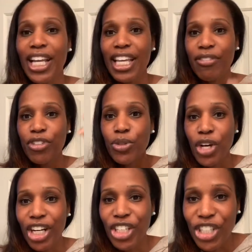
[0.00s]
If you
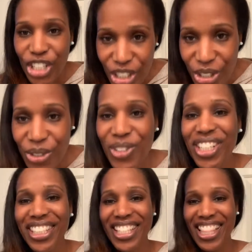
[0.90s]
are new
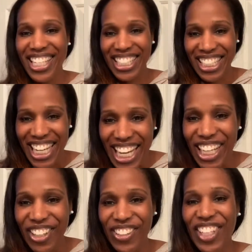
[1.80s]
to the
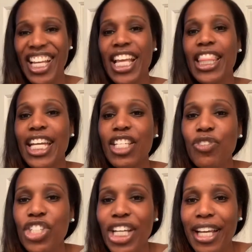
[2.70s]
channel, Thanks for
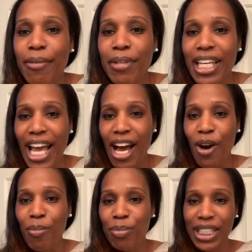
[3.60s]
checking me
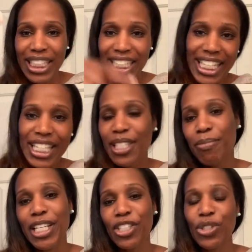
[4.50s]
out. Please
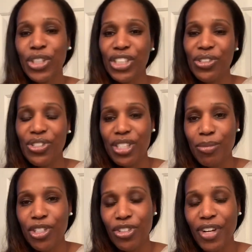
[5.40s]
make sure you
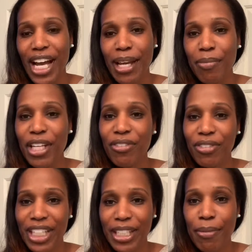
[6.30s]
subscribe and
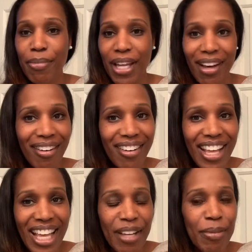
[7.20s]
ring the bell
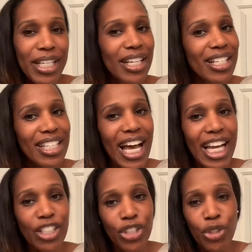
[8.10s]
because
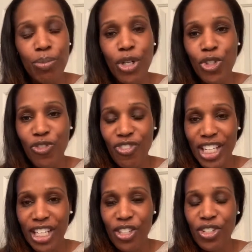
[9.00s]
I do post
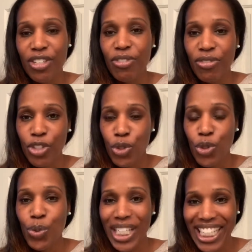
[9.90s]
videos and reviews
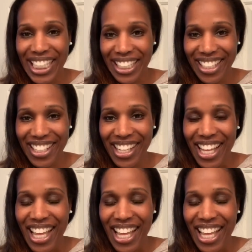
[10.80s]
weekly